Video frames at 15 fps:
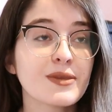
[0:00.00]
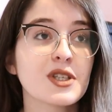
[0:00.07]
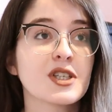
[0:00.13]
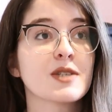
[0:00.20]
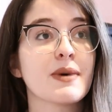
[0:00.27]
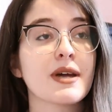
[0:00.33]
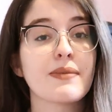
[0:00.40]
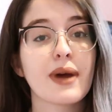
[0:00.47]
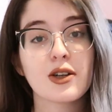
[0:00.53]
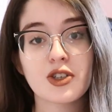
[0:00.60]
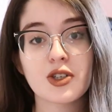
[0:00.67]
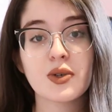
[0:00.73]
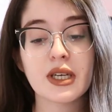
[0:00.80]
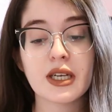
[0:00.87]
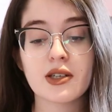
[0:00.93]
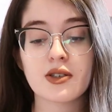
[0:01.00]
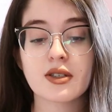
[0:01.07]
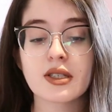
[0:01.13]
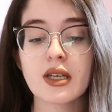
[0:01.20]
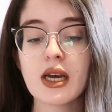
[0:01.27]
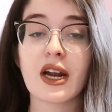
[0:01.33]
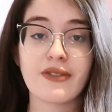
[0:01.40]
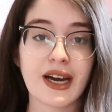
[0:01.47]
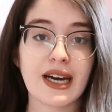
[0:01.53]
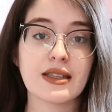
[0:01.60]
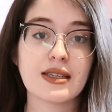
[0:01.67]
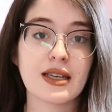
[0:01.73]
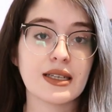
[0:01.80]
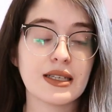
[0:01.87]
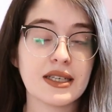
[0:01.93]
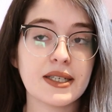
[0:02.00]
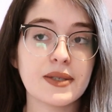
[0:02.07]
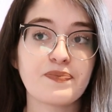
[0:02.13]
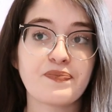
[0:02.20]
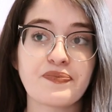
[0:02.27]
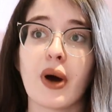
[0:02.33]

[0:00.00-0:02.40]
So it's been about 2 years that I've had this idea,